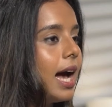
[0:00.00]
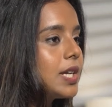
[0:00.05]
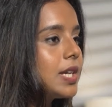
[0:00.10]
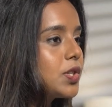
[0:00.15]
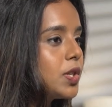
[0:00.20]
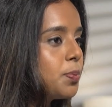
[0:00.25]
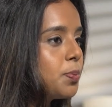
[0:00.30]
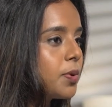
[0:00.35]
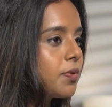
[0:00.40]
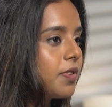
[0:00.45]

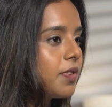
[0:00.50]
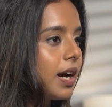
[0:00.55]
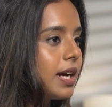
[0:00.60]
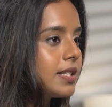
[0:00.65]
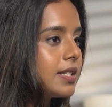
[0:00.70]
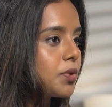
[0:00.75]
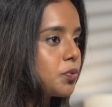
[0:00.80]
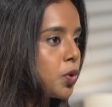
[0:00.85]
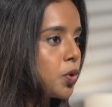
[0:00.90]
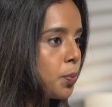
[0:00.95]
Azure
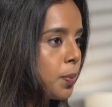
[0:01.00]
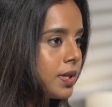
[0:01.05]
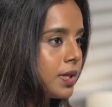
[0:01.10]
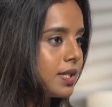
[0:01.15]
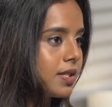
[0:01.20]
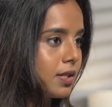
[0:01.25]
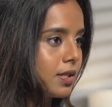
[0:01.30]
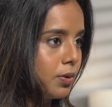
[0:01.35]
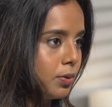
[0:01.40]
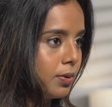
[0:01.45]
provides
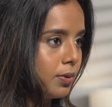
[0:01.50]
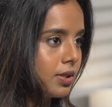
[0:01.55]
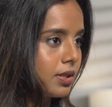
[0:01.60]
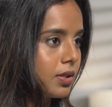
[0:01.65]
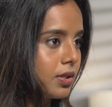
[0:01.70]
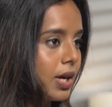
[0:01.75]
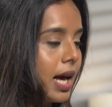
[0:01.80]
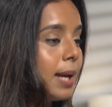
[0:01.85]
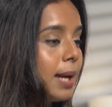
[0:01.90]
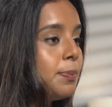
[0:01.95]
robust
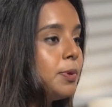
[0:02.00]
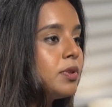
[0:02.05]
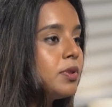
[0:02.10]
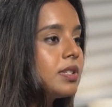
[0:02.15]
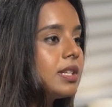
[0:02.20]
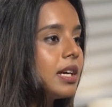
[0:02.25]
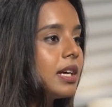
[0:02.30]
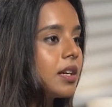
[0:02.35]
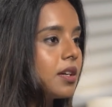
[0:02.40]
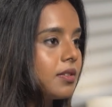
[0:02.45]
tools to help
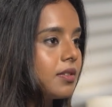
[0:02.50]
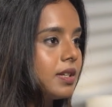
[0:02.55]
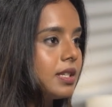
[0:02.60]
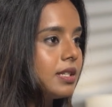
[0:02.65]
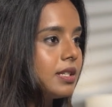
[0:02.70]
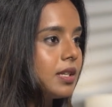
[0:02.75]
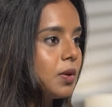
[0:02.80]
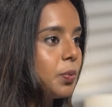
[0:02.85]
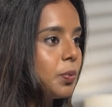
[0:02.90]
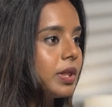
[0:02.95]
you stay
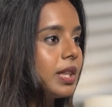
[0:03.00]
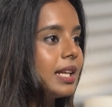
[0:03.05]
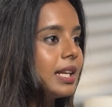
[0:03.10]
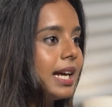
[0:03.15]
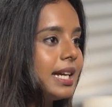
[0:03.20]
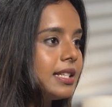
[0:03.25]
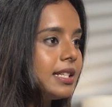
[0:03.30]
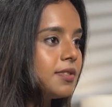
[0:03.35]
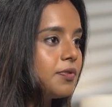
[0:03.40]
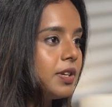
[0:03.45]
current with
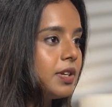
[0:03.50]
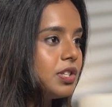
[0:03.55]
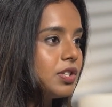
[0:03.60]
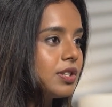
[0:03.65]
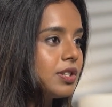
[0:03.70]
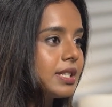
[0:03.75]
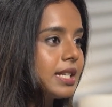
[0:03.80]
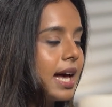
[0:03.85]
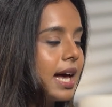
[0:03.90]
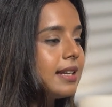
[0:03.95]
the latest
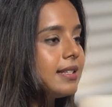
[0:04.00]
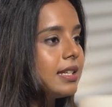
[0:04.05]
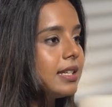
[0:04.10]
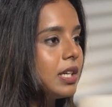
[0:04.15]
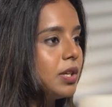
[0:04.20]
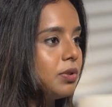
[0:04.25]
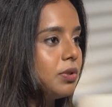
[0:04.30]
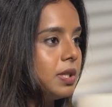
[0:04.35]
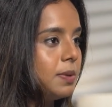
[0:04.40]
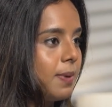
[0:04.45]
features and
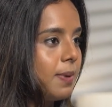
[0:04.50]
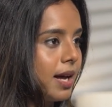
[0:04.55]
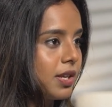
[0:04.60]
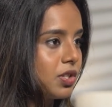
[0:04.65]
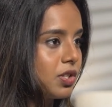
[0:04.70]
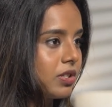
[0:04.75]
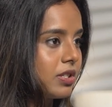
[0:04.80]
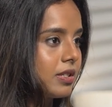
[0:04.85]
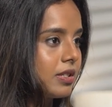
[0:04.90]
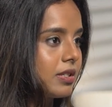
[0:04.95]
security
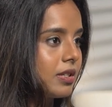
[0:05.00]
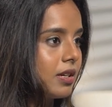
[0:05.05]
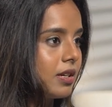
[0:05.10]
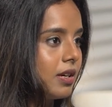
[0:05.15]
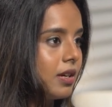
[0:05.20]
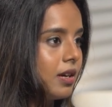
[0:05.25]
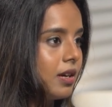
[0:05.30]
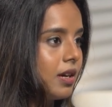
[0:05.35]
patches.